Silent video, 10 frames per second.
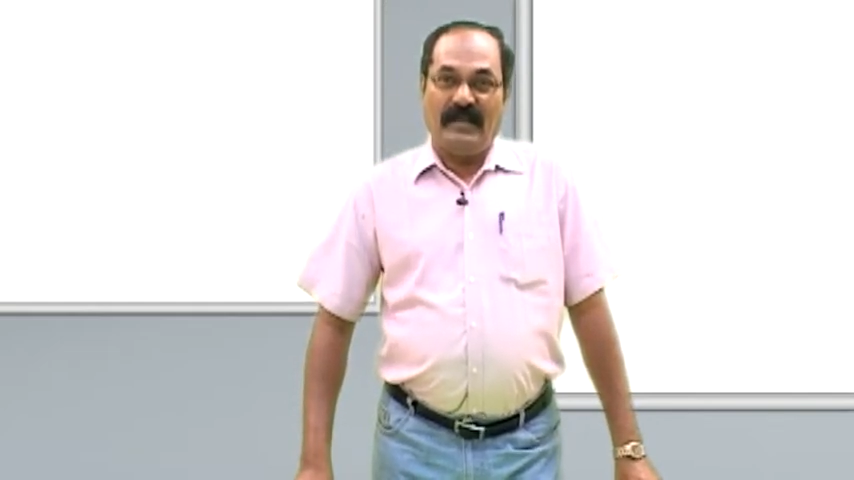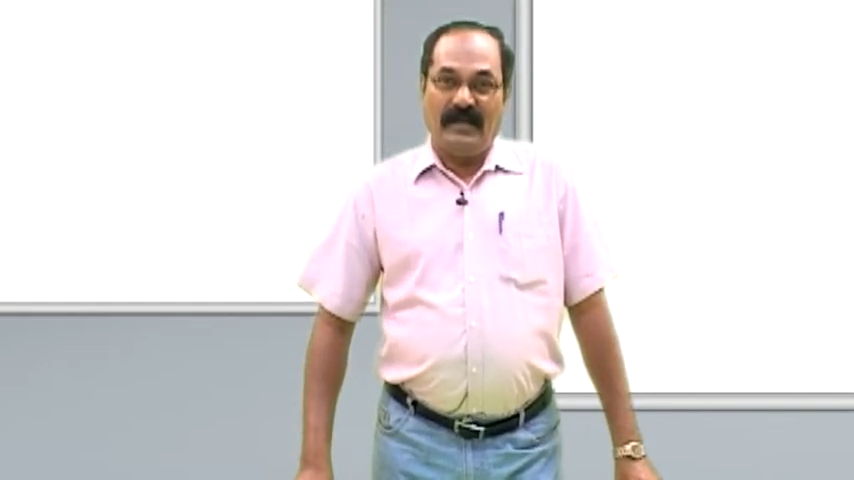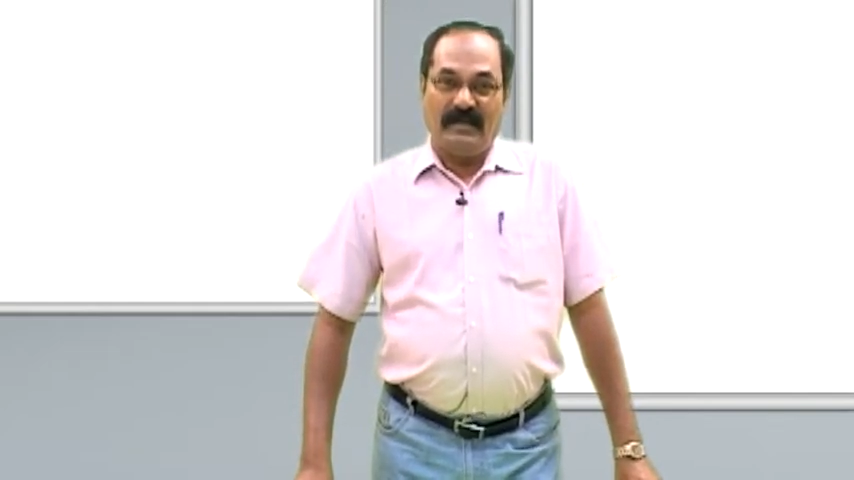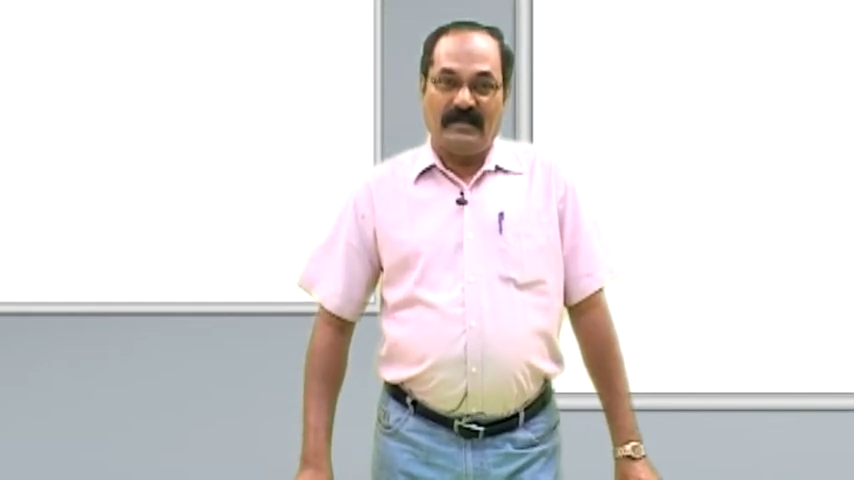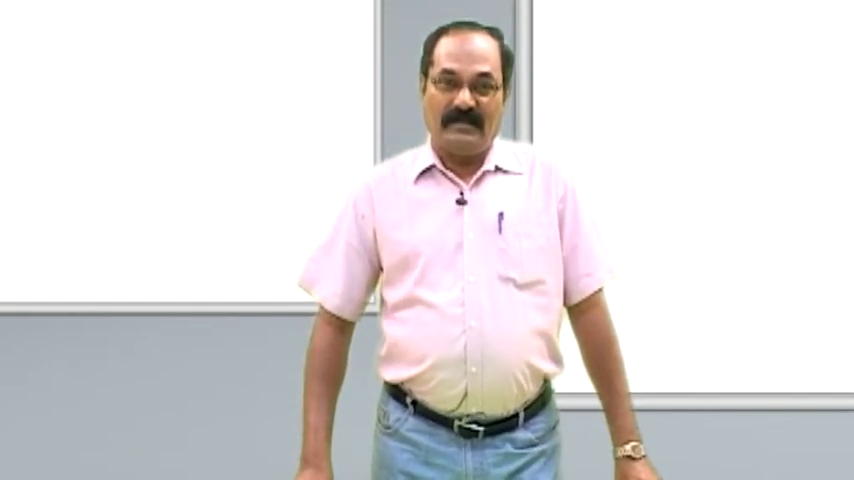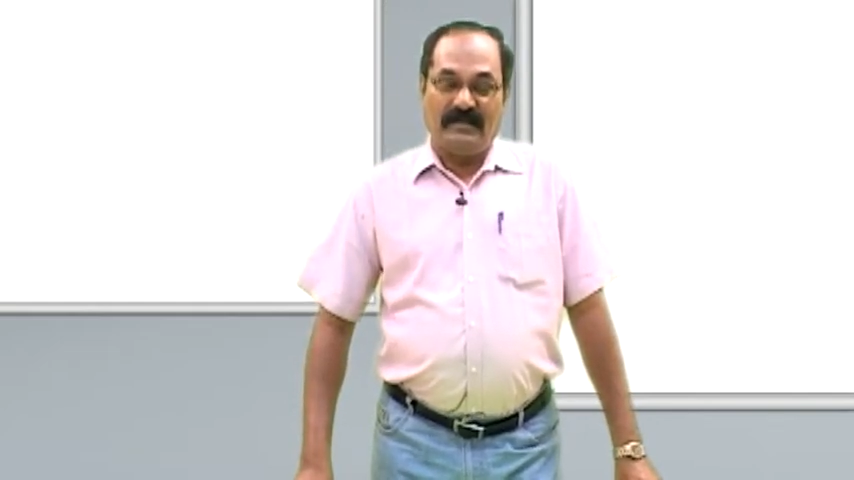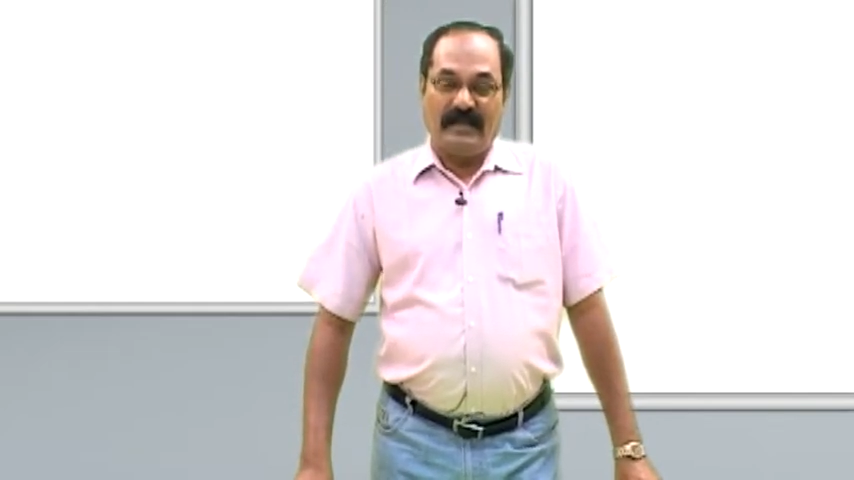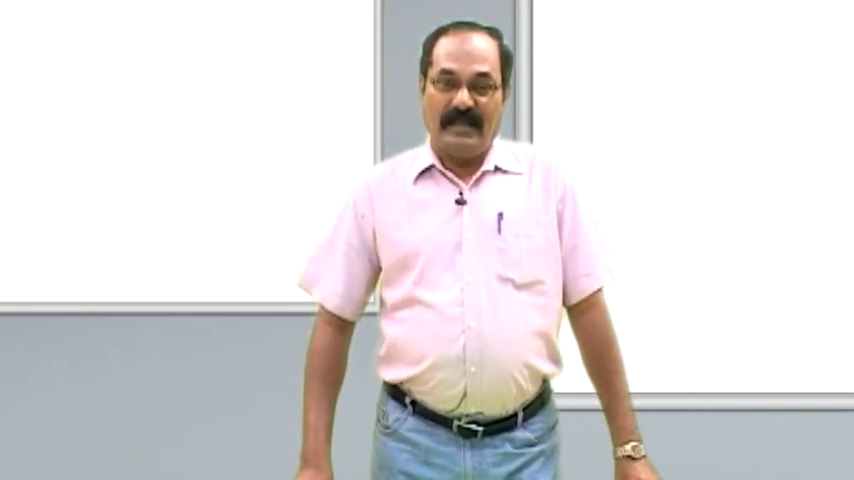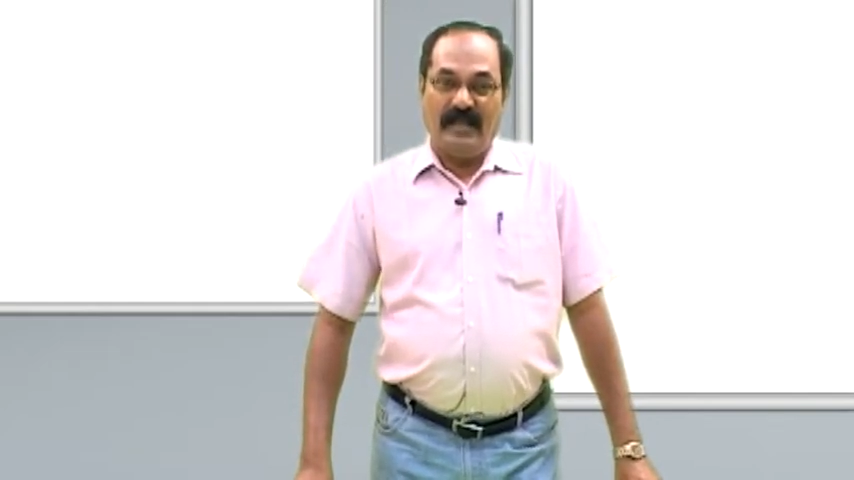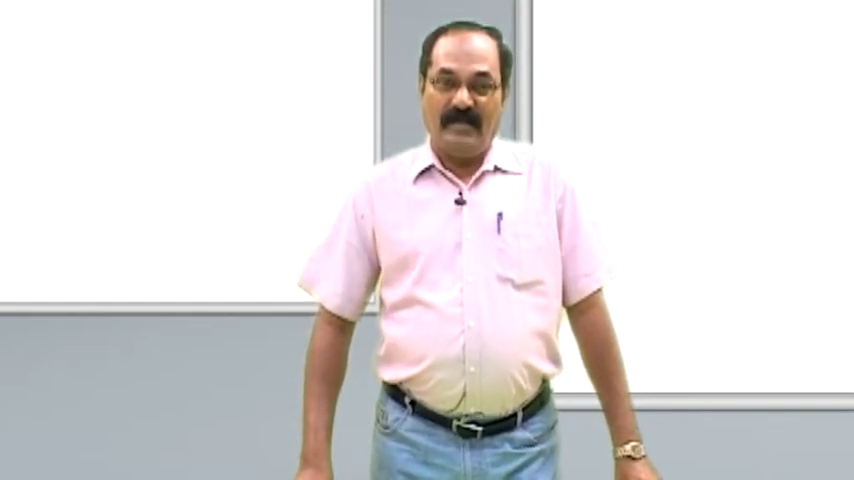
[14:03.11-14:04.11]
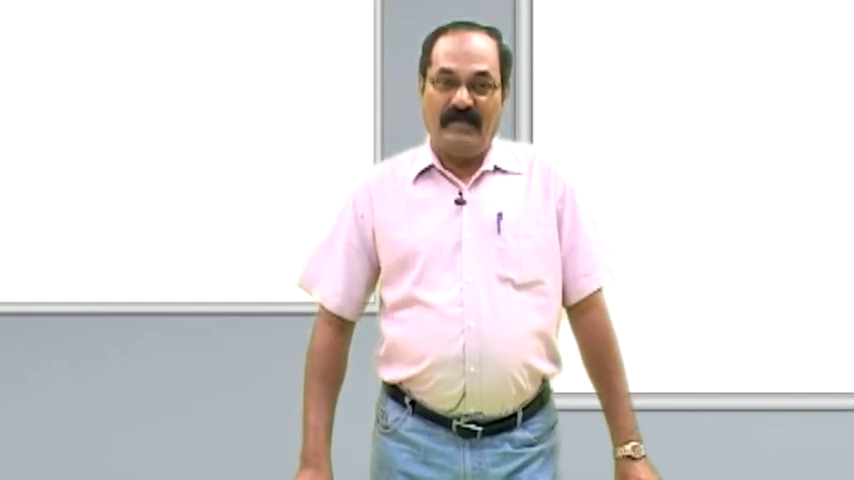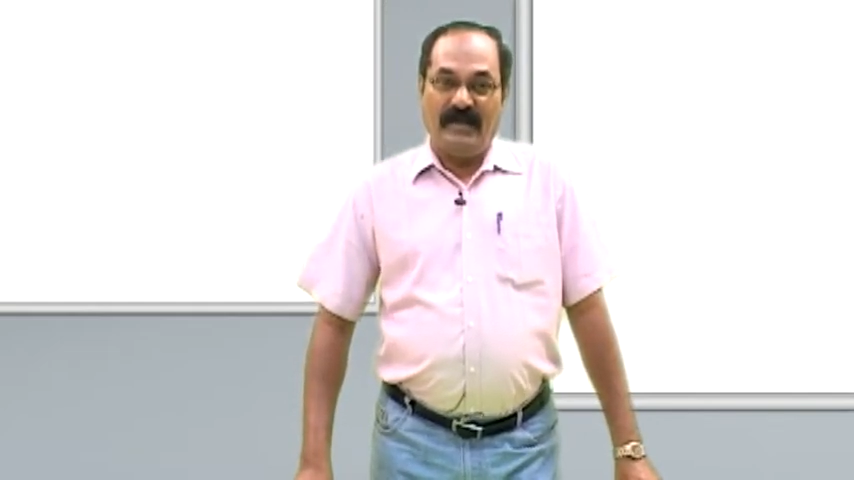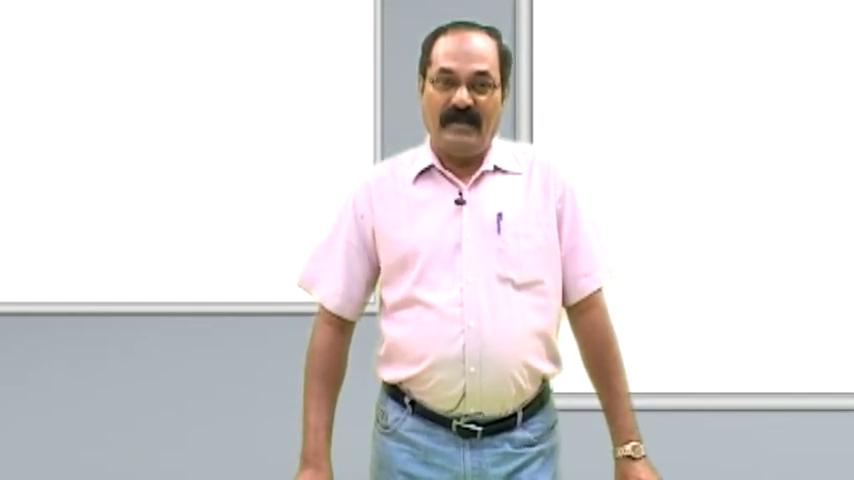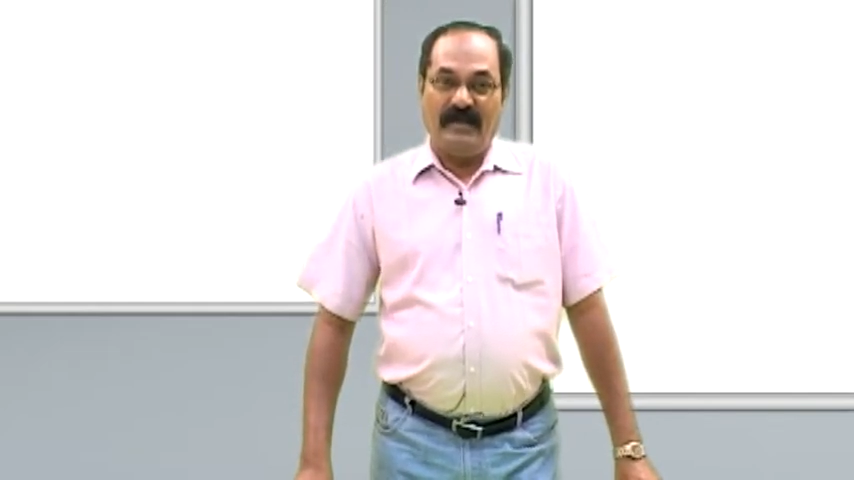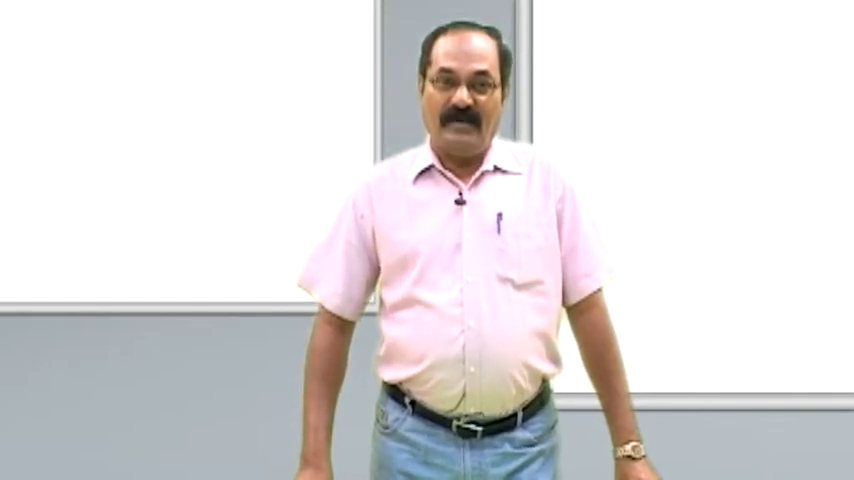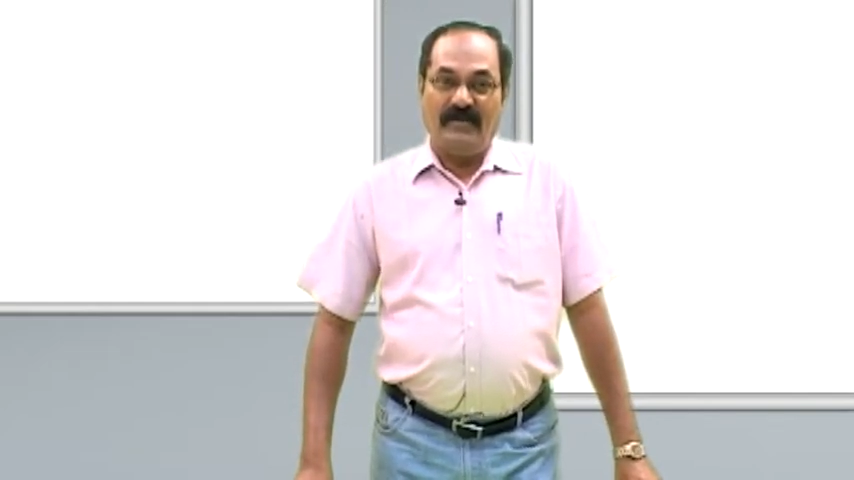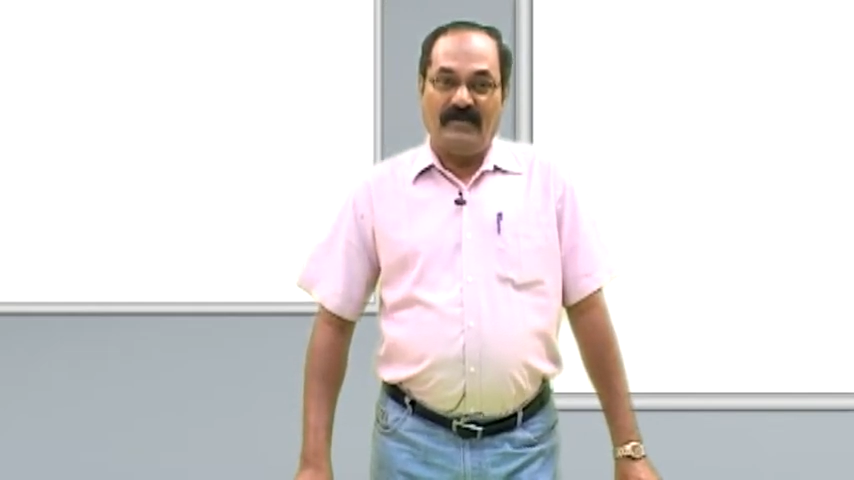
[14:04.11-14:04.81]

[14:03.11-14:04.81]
earth can be